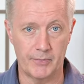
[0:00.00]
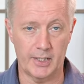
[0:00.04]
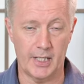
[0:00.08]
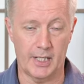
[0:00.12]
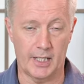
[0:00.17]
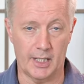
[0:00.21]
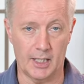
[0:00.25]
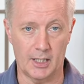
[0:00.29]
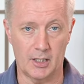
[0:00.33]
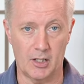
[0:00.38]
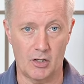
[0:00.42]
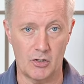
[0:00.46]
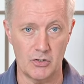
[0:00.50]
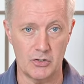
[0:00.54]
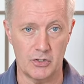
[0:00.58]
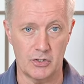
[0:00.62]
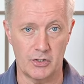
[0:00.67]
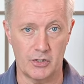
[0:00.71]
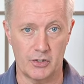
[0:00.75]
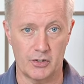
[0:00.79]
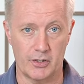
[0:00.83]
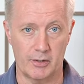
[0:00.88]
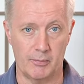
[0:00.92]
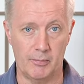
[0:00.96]
getting closer
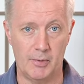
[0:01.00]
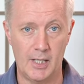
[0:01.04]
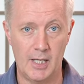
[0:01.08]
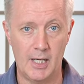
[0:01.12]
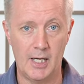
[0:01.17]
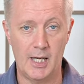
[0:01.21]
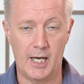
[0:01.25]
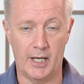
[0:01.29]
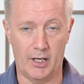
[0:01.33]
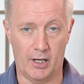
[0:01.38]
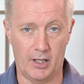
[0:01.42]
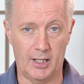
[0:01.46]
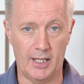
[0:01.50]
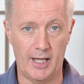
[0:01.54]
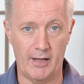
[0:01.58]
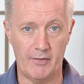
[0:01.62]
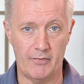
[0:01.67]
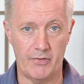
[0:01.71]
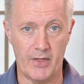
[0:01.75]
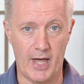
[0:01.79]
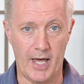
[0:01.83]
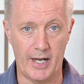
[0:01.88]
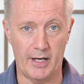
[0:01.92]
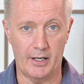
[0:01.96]
to them, and I'll
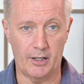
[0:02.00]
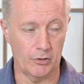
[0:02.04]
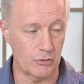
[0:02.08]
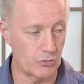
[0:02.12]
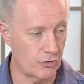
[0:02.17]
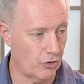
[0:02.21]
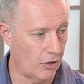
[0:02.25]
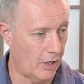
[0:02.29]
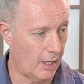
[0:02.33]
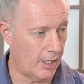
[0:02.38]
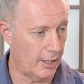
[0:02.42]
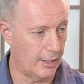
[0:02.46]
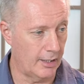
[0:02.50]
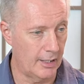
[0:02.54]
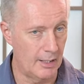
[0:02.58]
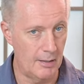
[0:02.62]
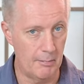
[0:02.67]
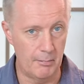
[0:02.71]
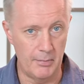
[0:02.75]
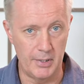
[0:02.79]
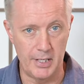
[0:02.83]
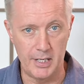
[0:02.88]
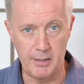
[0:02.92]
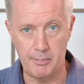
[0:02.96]
have that, and I'll try and
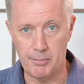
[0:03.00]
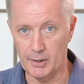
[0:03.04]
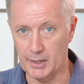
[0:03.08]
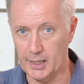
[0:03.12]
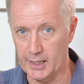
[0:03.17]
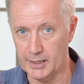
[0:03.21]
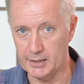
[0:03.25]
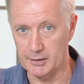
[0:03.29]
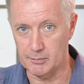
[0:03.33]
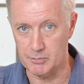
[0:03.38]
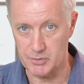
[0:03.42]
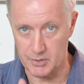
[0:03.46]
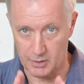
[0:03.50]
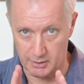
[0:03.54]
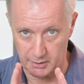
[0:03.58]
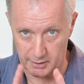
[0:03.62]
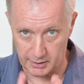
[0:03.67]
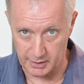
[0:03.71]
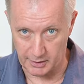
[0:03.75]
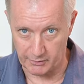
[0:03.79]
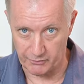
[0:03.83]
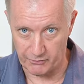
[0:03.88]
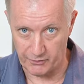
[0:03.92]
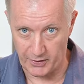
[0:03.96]
manipulate them so
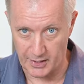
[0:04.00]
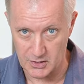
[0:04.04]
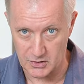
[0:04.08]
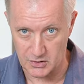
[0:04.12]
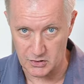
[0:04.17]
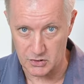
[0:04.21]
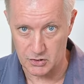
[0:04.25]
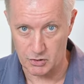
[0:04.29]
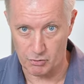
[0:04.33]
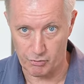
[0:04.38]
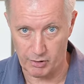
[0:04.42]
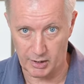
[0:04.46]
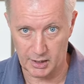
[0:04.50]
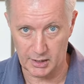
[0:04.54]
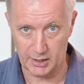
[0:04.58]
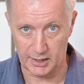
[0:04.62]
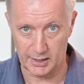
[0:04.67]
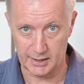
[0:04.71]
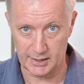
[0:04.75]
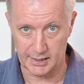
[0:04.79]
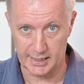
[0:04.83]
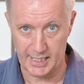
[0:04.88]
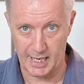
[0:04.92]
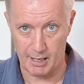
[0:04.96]
that their face is directly
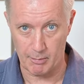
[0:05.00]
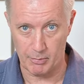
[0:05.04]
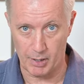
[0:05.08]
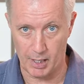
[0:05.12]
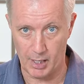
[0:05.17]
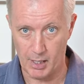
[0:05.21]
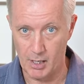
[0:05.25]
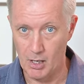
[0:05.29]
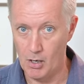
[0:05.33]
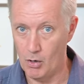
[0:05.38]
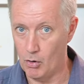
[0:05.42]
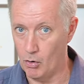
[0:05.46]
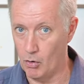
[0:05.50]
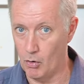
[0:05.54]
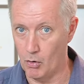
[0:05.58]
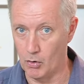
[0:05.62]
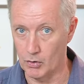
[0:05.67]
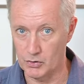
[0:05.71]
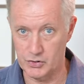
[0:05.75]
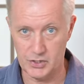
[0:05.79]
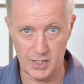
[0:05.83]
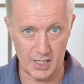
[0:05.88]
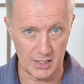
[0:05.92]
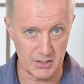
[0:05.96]
at the camera
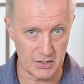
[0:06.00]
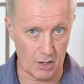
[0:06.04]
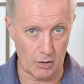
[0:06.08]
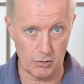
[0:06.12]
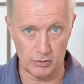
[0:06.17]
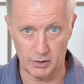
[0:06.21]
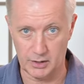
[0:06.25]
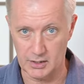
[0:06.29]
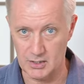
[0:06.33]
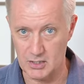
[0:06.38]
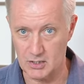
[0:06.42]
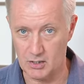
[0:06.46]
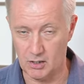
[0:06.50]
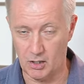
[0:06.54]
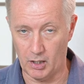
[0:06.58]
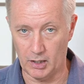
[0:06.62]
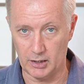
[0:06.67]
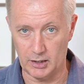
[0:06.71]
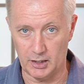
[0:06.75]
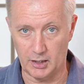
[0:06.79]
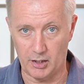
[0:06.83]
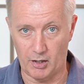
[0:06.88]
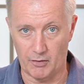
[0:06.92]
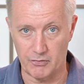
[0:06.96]
or just only
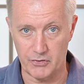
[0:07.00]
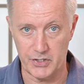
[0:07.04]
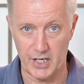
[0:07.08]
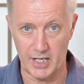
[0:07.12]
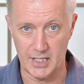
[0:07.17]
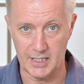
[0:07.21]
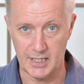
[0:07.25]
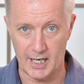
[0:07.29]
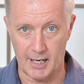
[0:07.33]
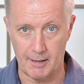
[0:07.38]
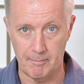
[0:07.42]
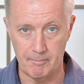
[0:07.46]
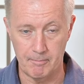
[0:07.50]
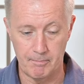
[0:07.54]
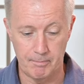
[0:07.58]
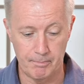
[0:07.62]
slightly off center.